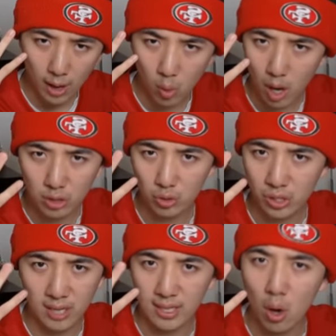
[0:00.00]
And Cuatro is
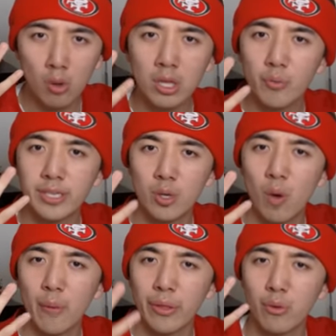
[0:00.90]
not the only reason
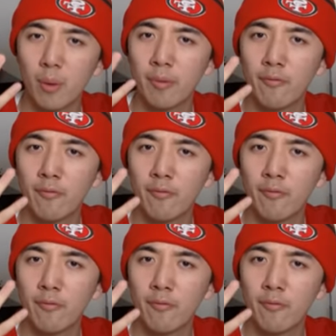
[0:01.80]
why we throw up the